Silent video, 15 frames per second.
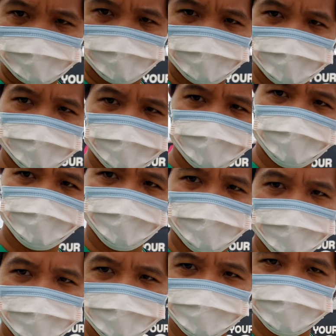Well,
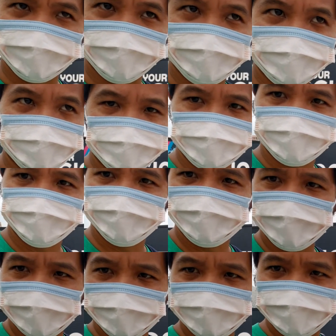the walls here,
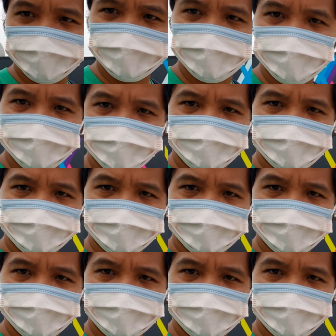they're everywhere.